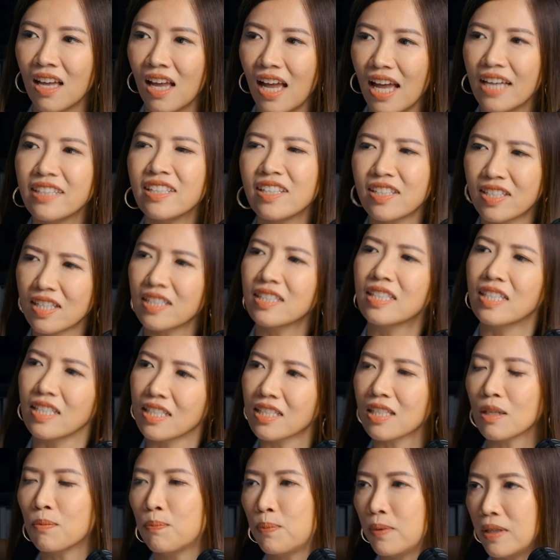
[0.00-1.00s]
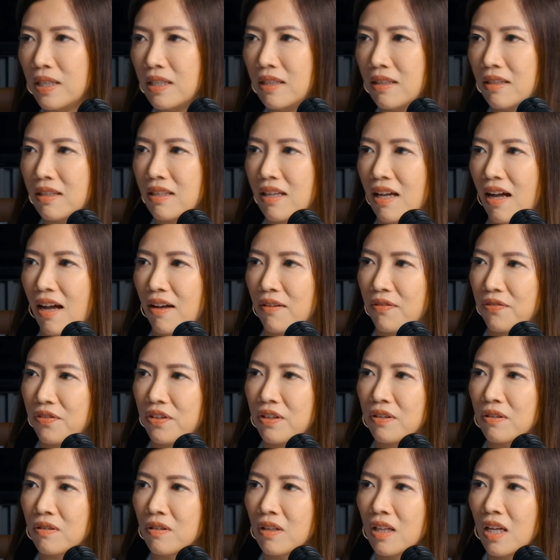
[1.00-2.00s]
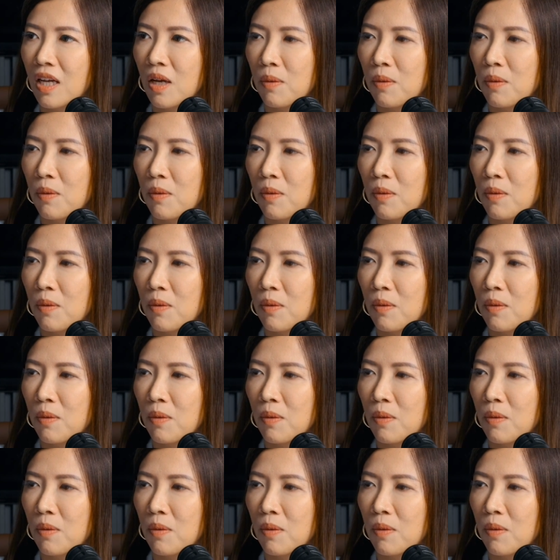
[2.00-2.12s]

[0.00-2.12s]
And it's a discipline, I feel.